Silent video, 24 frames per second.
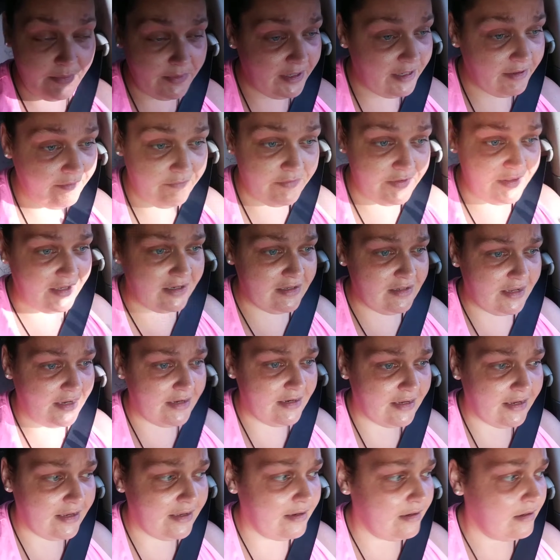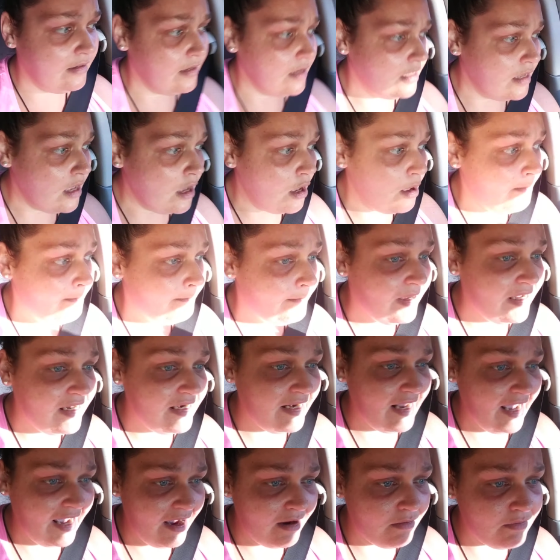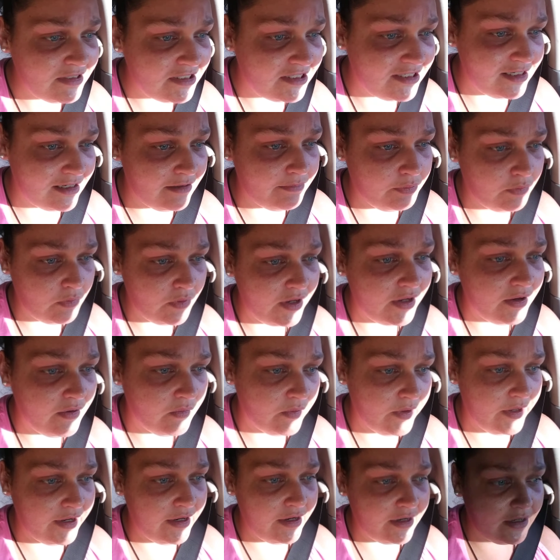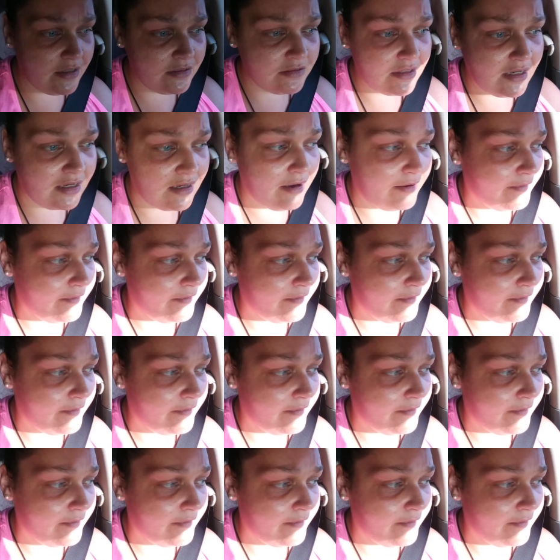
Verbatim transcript: them and everything like that. But now it's to the point where